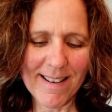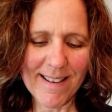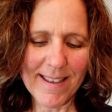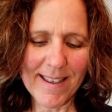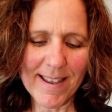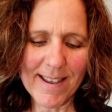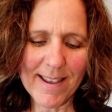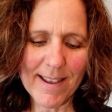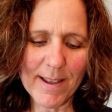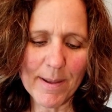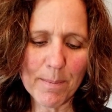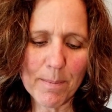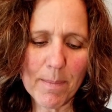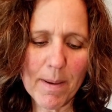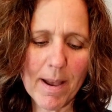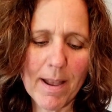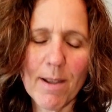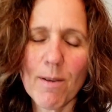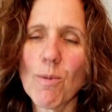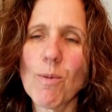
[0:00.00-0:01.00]
And
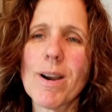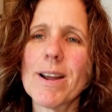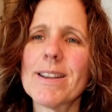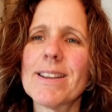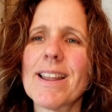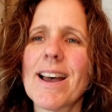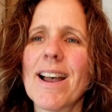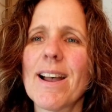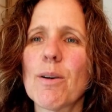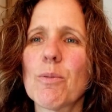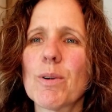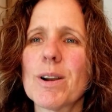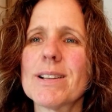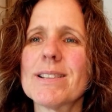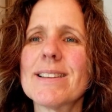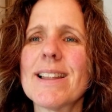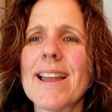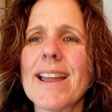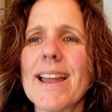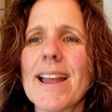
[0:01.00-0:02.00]
my
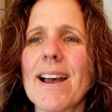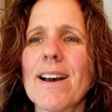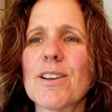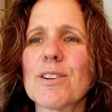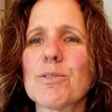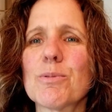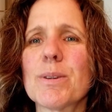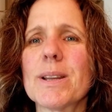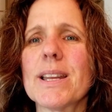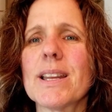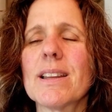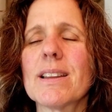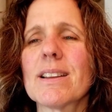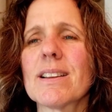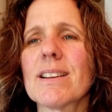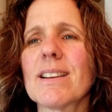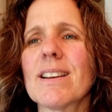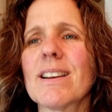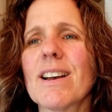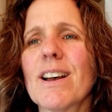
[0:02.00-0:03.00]
one day out a
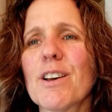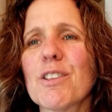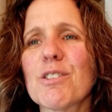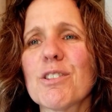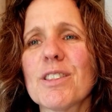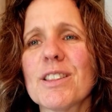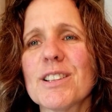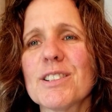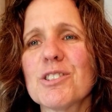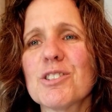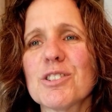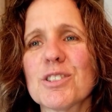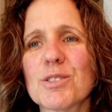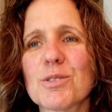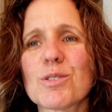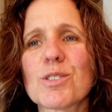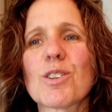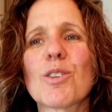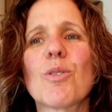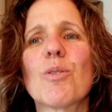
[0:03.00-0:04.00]
week, other than
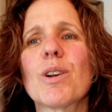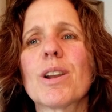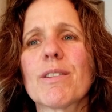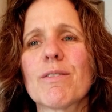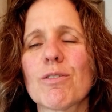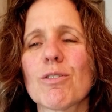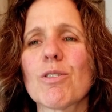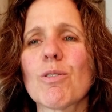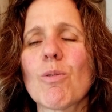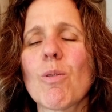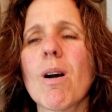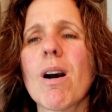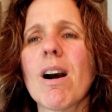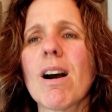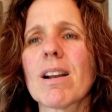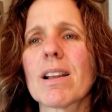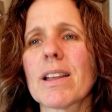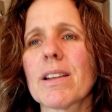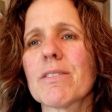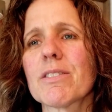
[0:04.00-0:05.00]
just going for a
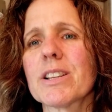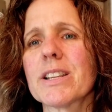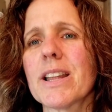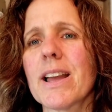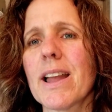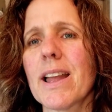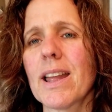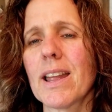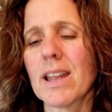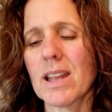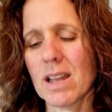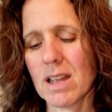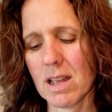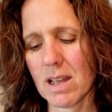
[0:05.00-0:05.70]
walk every day,